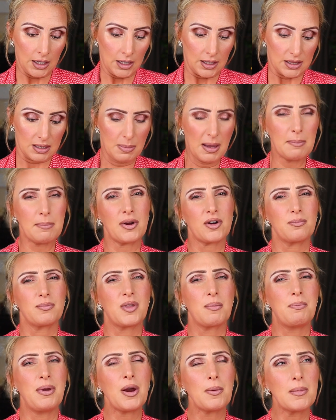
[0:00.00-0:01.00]

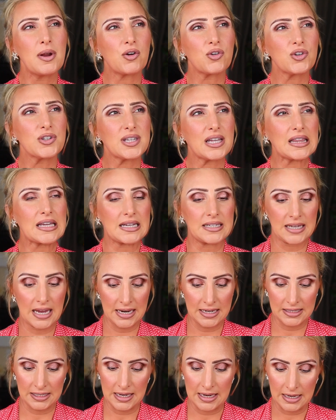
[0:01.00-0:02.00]
The Bare Minerals I think is
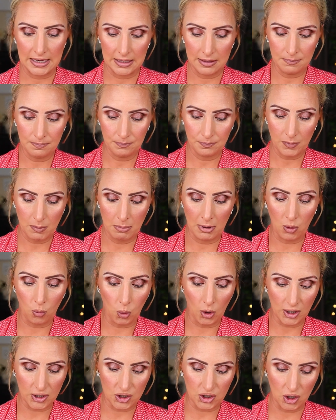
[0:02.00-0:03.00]
$18, but it
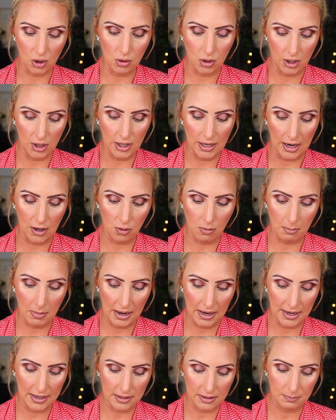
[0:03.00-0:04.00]
works so good, I don't
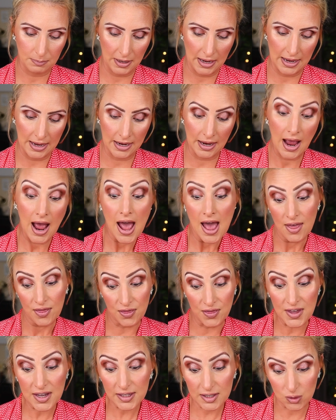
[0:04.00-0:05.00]
mind paying.
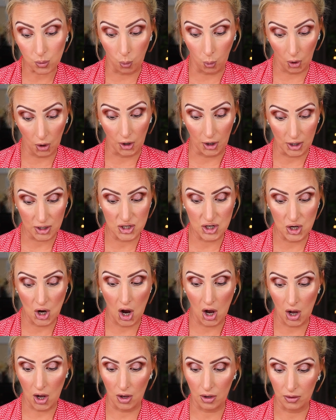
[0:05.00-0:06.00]
This works,
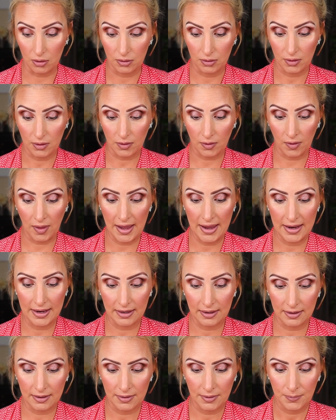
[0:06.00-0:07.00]
y'all.
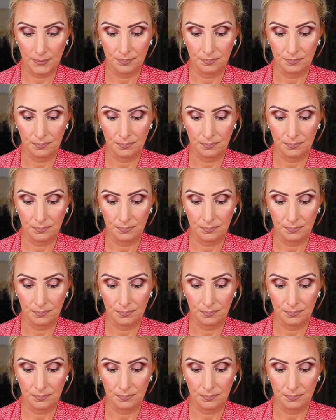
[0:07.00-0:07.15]
Like,